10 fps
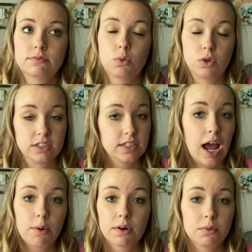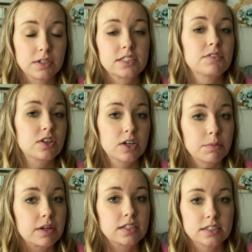once an hour, once every thirty
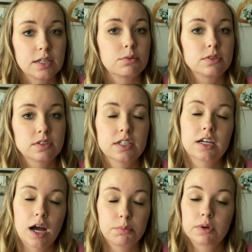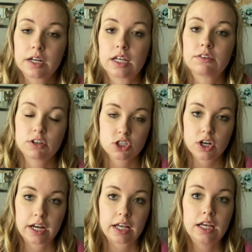minutes. It was, it got pretty
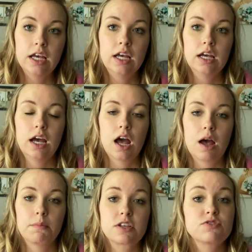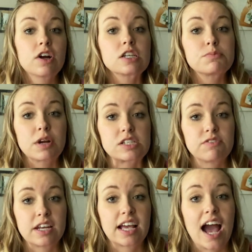frustrating. Um, as far as
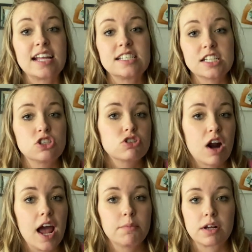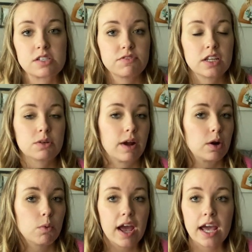breastfeeding, I did try breastfeeding right
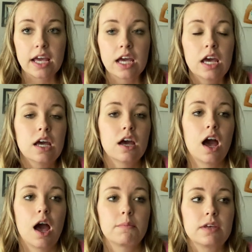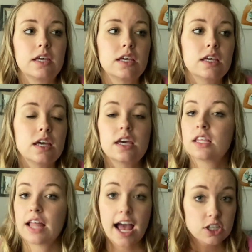away. Um, he,
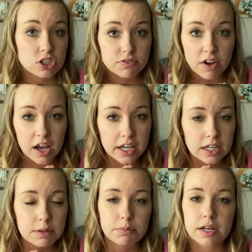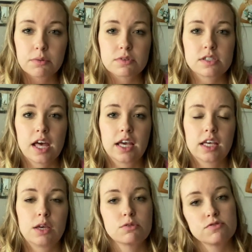he latched fine, but it was like
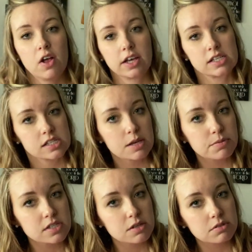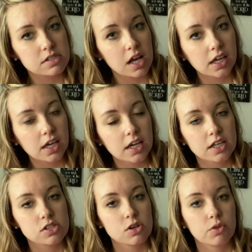he was falling asleep as he was sucking.
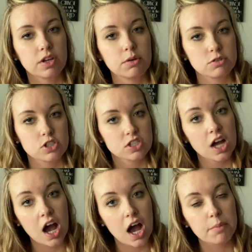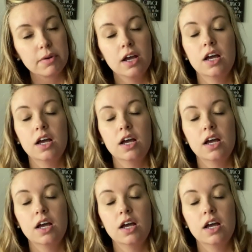And so then he would just stop.